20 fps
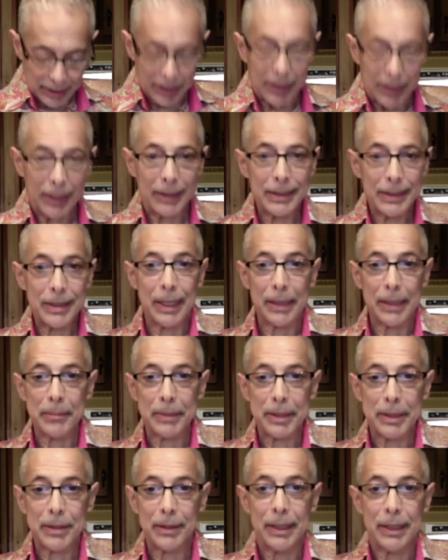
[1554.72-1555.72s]
segments
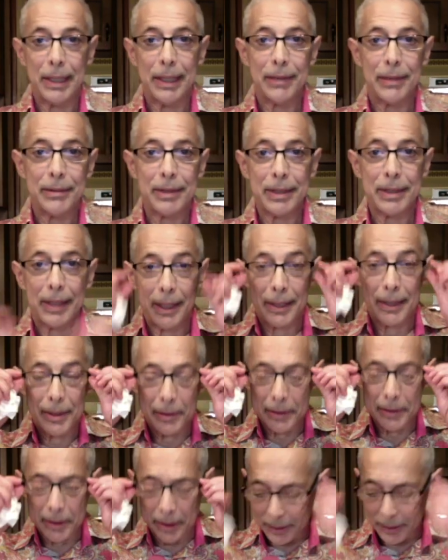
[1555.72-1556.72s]
on the outside. So
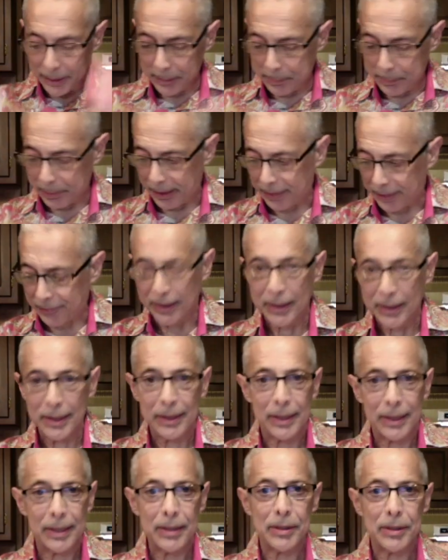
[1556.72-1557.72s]
it's all your preference.
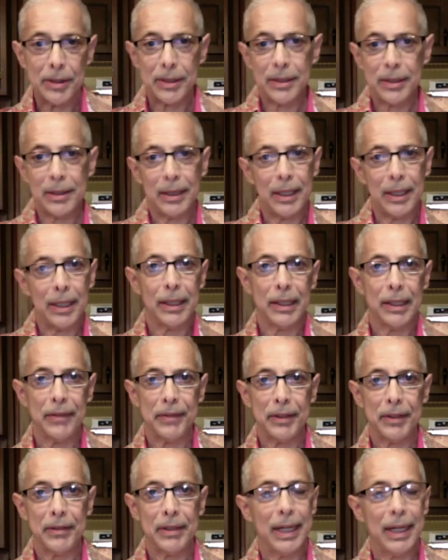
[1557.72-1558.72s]
This is just to kind of give
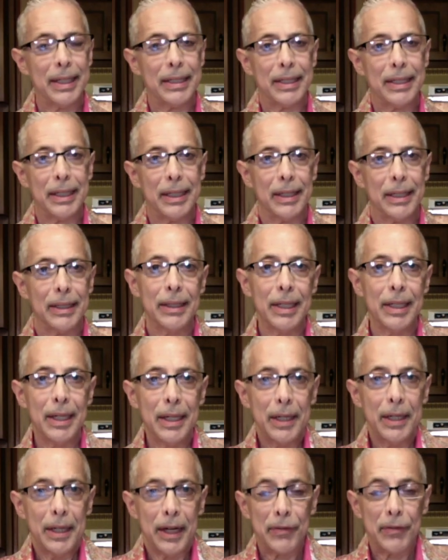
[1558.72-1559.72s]
you an idea
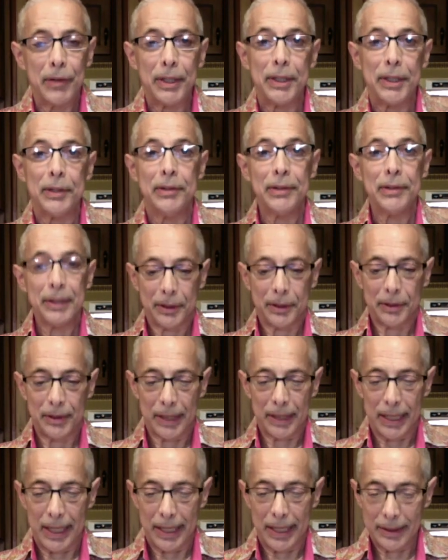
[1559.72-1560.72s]
of what you can
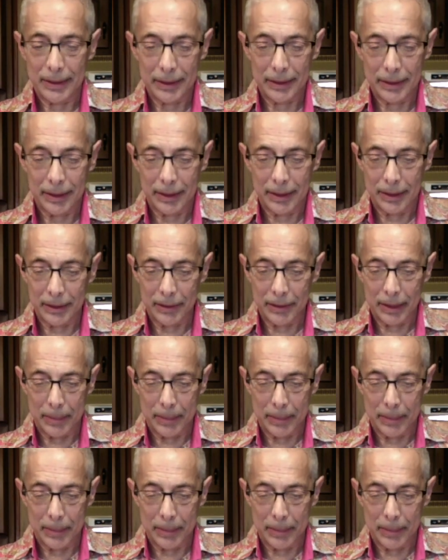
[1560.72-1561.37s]
create, you know, on a